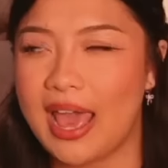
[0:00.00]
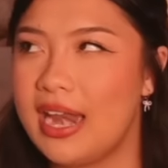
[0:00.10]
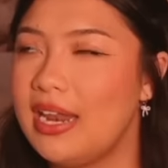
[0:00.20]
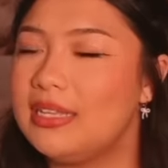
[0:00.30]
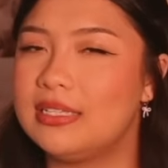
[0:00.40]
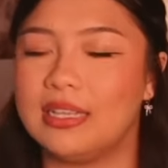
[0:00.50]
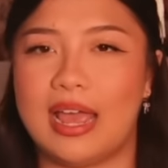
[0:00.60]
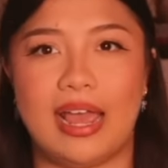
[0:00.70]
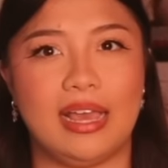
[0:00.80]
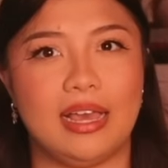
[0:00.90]
and it's
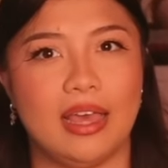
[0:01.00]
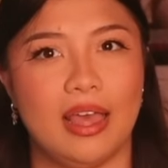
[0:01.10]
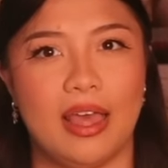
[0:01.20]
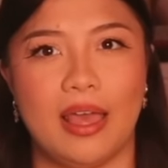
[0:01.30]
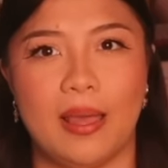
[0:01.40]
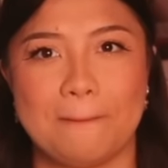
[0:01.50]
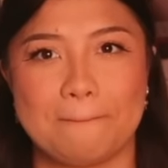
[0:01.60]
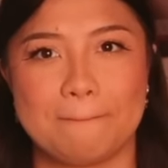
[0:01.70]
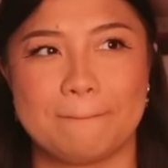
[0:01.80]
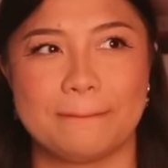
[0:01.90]
like
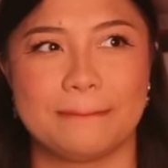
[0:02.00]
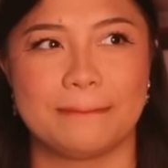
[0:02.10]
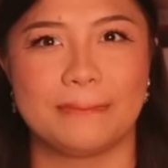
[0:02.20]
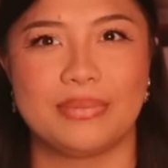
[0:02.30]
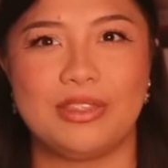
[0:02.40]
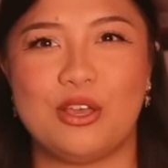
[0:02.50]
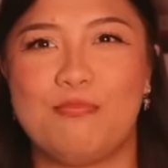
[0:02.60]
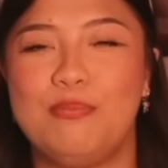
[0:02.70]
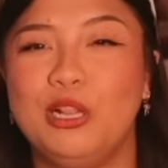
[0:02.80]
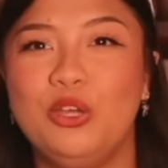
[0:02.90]
the
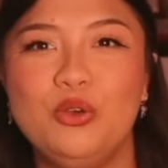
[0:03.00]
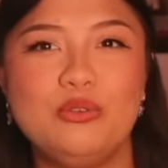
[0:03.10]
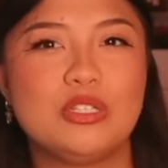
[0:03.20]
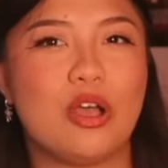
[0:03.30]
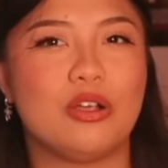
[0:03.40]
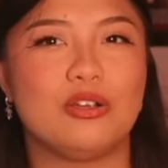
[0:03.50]
blues are